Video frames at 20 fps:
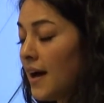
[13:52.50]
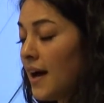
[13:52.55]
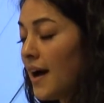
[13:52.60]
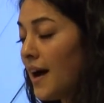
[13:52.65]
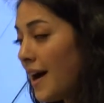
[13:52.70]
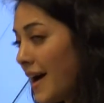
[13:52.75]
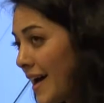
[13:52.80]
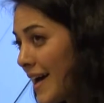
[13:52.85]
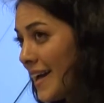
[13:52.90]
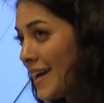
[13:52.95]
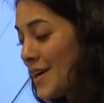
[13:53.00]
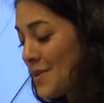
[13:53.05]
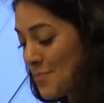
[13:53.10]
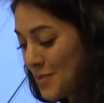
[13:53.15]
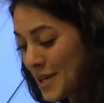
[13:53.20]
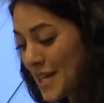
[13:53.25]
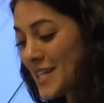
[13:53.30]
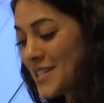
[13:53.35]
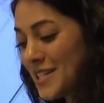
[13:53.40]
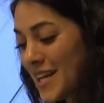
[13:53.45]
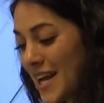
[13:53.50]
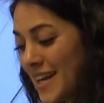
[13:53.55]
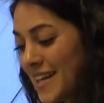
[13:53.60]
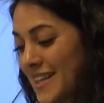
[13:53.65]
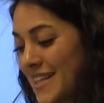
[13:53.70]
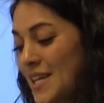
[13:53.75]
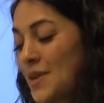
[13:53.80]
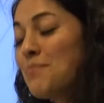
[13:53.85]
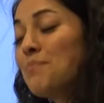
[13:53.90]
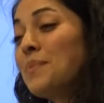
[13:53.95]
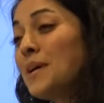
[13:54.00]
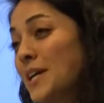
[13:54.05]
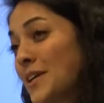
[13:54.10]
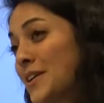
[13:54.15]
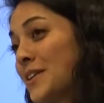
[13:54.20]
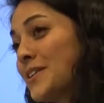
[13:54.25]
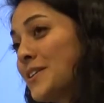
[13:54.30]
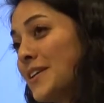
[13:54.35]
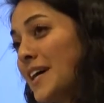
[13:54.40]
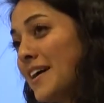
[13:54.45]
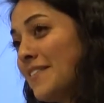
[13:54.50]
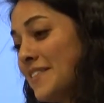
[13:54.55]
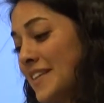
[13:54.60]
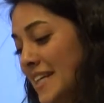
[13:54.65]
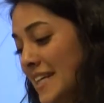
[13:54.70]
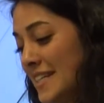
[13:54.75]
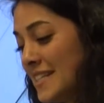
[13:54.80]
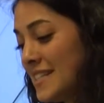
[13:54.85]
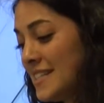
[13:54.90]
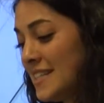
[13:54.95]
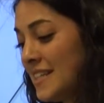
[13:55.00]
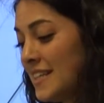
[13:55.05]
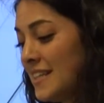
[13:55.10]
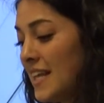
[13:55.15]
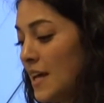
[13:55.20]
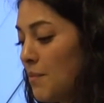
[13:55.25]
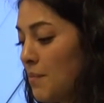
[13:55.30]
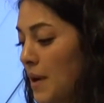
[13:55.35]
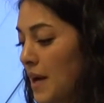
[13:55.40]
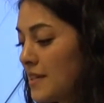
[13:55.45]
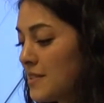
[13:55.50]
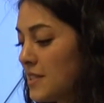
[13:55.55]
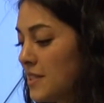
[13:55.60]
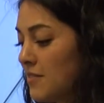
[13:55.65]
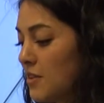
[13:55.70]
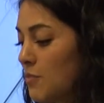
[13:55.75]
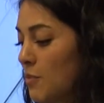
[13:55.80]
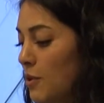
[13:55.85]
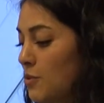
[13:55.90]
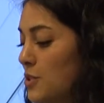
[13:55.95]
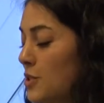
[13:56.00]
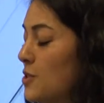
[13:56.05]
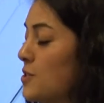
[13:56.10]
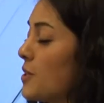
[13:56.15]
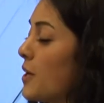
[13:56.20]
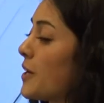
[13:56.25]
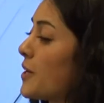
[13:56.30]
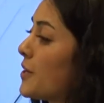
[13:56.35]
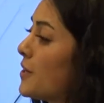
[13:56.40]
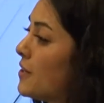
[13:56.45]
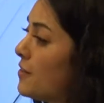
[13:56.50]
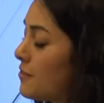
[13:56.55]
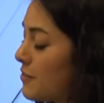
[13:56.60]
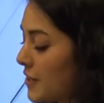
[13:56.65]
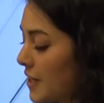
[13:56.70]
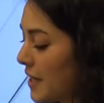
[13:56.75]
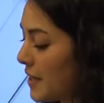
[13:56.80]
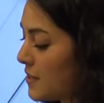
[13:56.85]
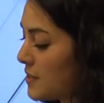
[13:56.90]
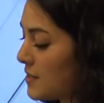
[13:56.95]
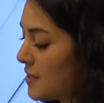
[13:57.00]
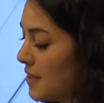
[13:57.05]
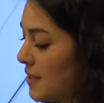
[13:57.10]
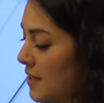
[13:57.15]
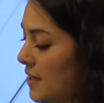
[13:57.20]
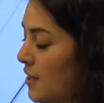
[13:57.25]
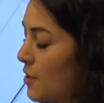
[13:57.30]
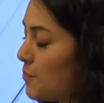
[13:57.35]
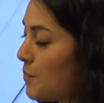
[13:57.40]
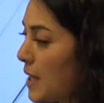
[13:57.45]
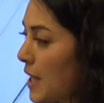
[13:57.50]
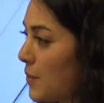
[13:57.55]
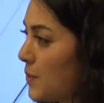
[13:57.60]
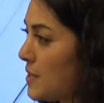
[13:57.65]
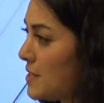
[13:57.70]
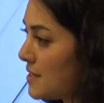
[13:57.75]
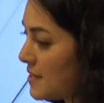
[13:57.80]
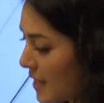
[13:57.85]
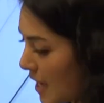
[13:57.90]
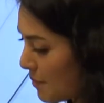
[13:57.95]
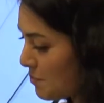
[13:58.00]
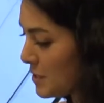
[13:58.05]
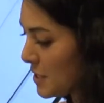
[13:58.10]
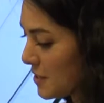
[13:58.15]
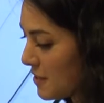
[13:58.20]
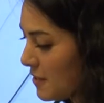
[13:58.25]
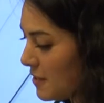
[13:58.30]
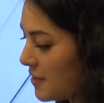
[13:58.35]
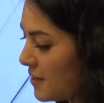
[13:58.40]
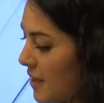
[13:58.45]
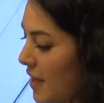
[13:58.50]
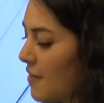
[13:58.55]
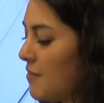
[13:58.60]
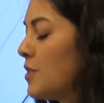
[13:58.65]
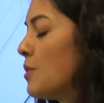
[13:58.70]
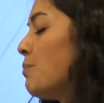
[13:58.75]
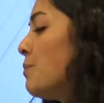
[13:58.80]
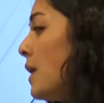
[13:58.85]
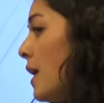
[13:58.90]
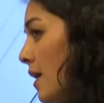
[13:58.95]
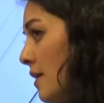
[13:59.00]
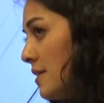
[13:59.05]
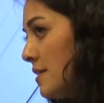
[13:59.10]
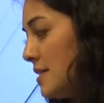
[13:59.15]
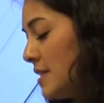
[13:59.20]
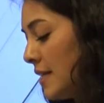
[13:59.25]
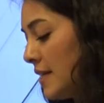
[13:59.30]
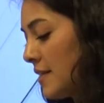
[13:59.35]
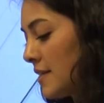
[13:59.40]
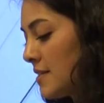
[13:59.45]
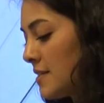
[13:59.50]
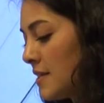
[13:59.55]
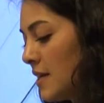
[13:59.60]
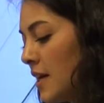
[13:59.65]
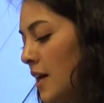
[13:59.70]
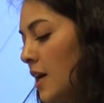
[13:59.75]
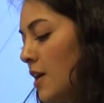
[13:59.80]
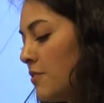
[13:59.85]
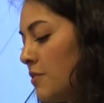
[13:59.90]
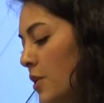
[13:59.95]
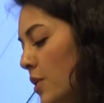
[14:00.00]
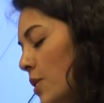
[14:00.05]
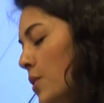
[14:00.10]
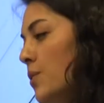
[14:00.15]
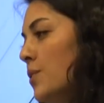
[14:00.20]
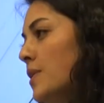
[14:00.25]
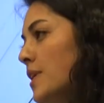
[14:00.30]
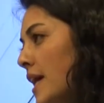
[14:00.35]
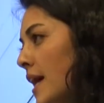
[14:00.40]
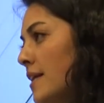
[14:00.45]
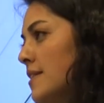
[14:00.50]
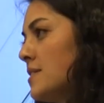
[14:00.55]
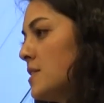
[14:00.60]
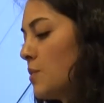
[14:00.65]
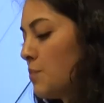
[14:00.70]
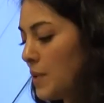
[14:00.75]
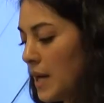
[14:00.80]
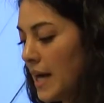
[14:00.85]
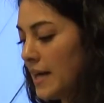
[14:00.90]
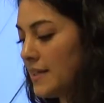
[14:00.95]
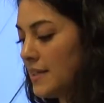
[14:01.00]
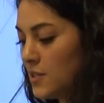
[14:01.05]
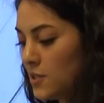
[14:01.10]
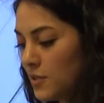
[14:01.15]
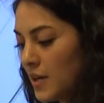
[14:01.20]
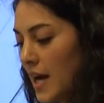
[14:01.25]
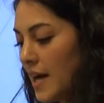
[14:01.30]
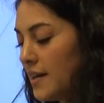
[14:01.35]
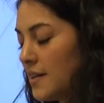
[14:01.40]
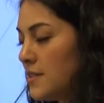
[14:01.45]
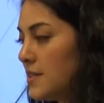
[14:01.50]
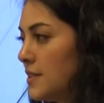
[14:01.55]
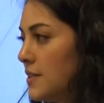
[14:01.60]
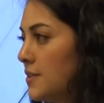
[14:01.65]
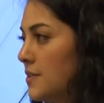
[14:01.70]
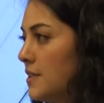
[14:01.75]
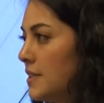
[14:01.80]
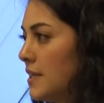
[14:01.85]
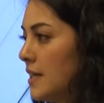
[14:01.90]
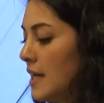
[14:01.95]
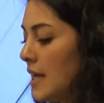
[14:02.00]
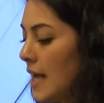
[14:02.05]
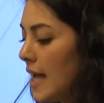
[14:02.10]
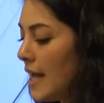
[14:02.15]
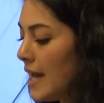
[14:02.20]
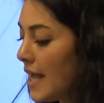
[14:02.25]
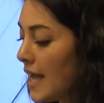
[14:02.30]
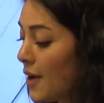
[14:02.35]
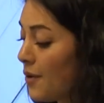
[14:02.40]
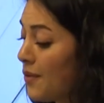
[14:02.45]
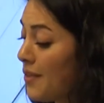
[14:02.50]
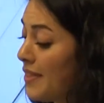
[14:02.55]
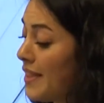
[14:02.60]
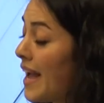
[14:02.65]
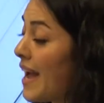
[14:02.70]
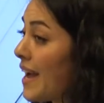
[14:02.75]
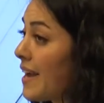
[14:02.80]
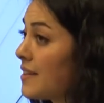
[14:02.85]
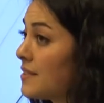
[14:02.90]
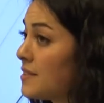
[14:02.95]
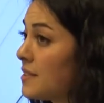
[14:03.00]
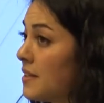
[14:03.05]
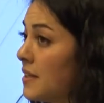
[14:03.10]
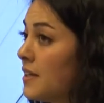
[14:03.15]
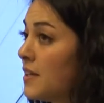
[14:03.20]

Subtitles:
I appreciated the empirical evidence that positive emotions are good for us, but I was skeptical of the politics of who gets to practice gratitude and how that